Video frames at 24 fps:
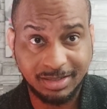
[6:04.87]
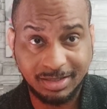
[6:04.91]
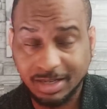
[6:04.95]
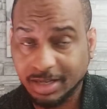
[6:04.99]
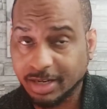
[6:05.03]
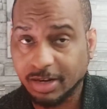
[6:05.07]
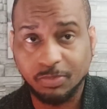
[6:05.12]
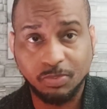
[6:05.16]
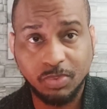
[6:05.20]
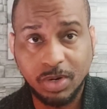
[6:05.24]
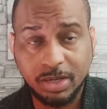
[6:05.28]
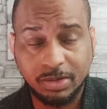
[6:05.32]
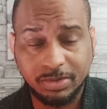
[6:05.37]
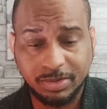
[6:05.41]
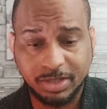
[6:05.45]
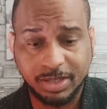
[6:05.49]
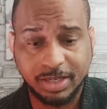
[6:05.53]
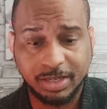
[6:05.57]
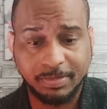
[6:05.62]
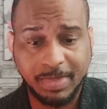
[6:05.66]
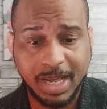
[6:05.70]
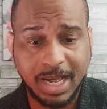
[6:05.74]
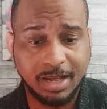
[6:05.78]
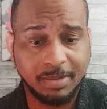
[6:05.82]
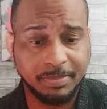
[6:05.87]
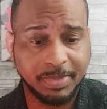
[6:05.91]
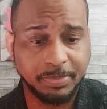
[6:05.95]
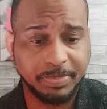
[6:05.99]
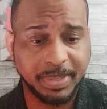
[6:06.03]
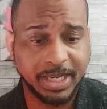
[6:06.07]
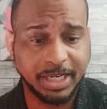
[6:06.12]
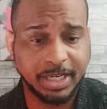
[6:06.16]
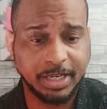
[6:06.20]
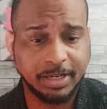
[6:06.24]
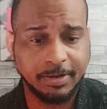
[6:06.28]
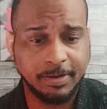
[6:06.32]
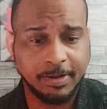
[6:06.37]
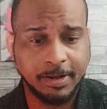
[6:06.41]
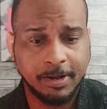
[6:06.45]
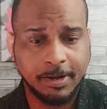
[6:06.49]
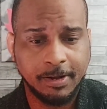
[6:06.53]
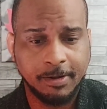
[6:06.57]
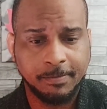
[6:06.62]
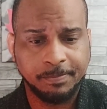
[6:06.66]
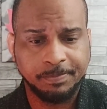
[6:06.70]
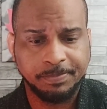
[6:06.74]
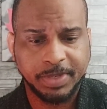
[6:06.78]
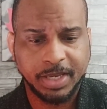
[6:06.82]
It's looking real good, in my humble opinion
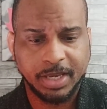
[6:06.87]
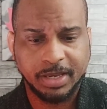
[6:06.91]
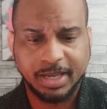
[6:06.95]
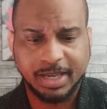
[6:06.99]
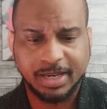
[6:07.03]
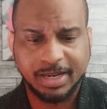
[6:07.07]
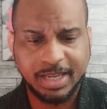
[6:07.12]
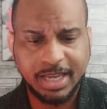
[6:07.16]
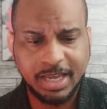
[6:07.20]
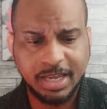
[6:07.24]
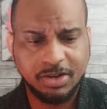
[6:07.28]
and